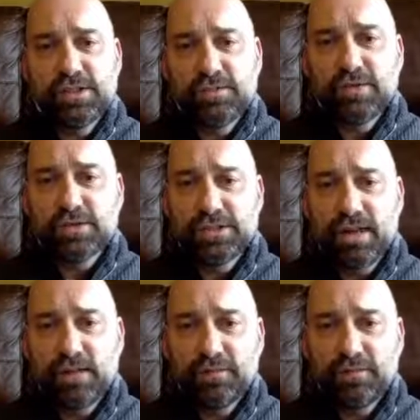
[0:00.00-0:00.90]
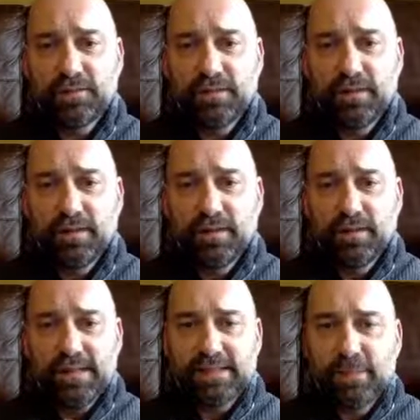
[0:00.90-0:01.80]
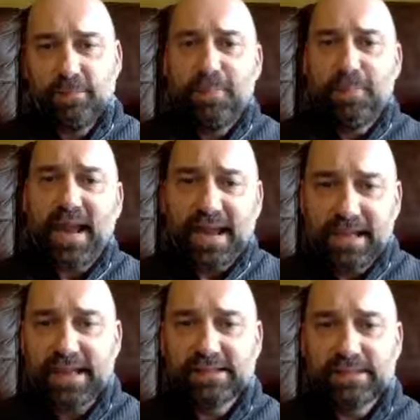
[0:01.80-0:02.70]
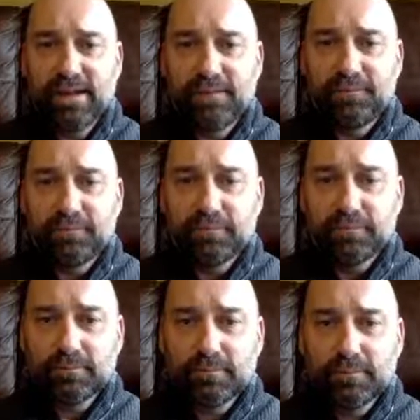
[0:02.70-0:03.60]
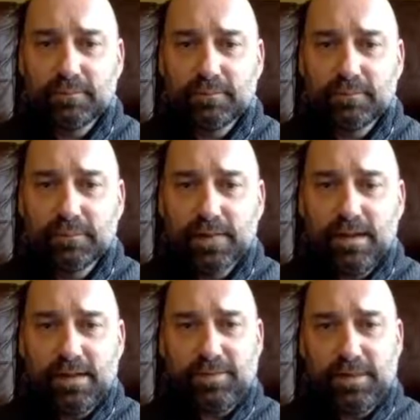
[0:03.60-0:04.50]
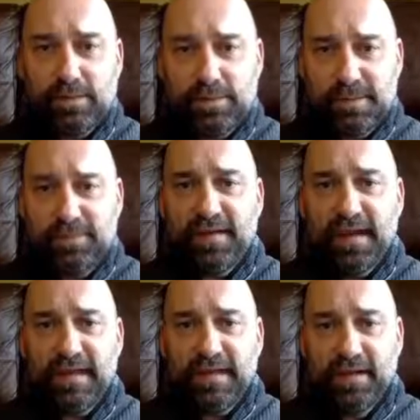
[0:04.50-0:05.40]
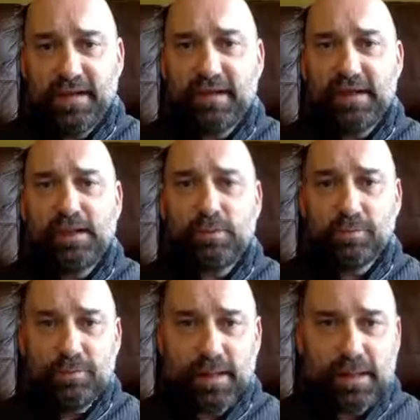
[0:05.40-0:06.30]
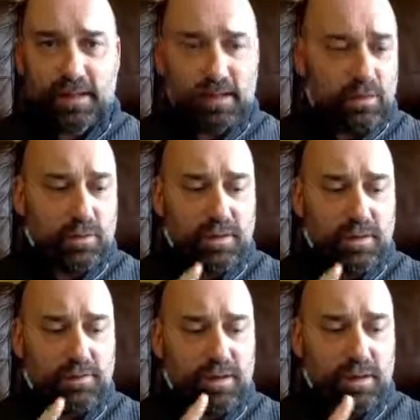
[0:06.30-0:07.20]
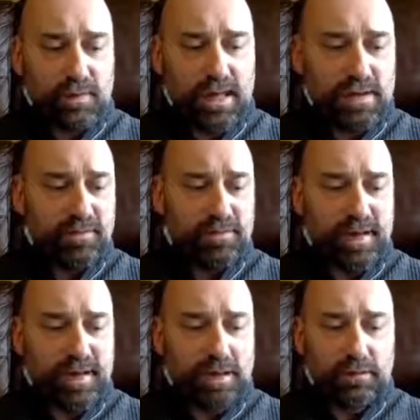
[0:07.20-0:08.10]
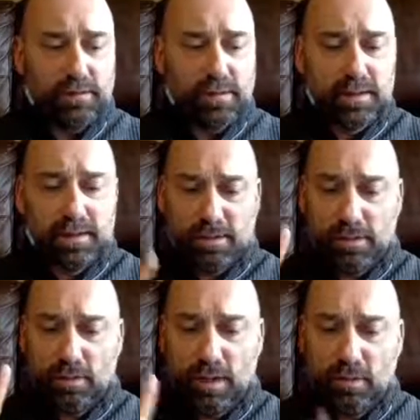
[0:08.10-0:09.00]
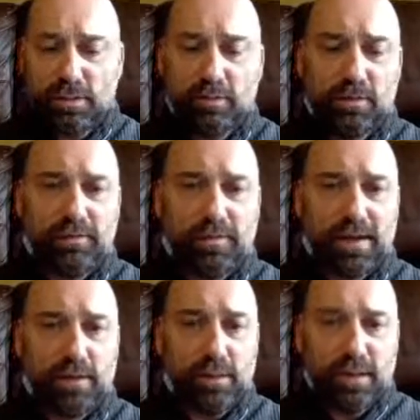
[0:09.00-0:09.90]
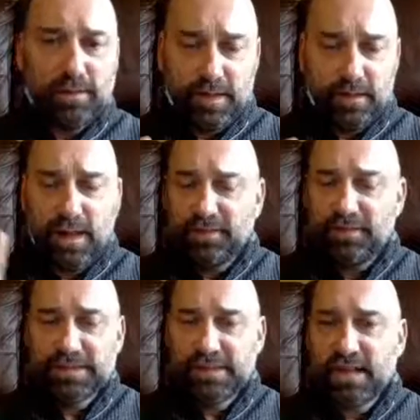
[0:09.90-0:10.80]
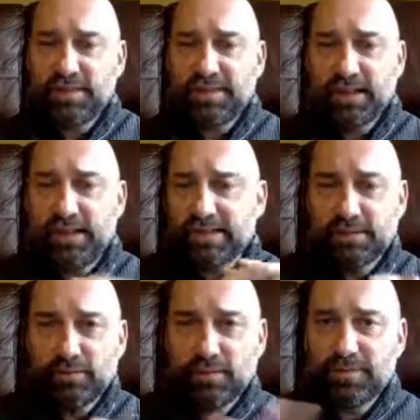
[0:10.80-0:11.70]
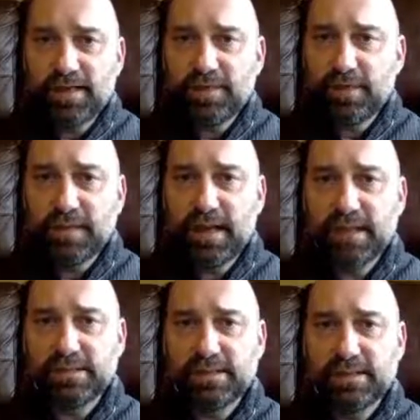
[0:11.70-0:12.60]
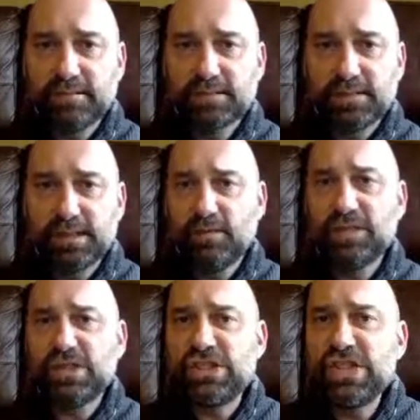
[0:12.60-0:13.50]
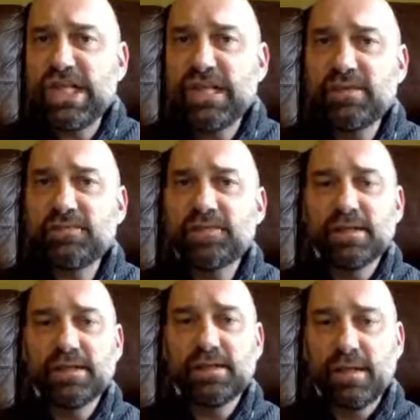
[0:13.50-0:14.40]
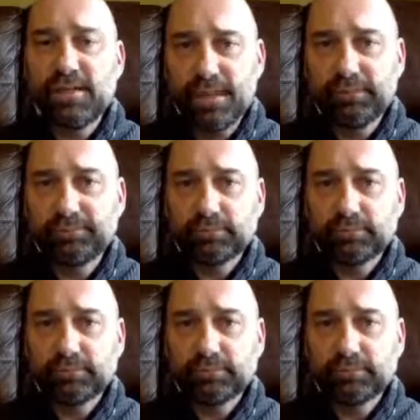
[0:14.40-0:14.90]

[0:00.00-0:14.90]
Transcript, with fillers: of yourself. It's a blanket term. For you to be a mm-hmm. failure, it would mean that you have only ever failed, that you only will fail, that your life is nothing littered with nothing but negatives, that you've achieved nothing,